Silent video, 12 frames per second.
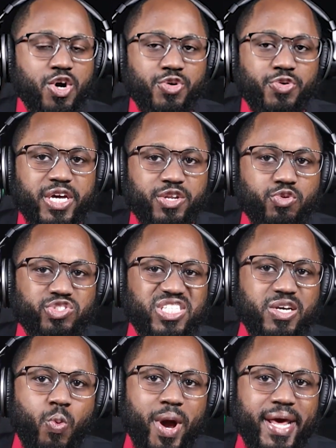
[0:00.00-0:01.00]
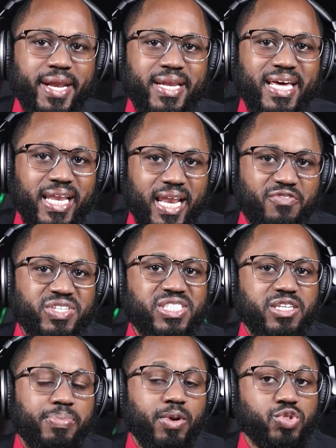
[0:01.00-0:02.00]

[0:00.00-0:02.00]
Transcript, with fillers: You can use the Win11Debloat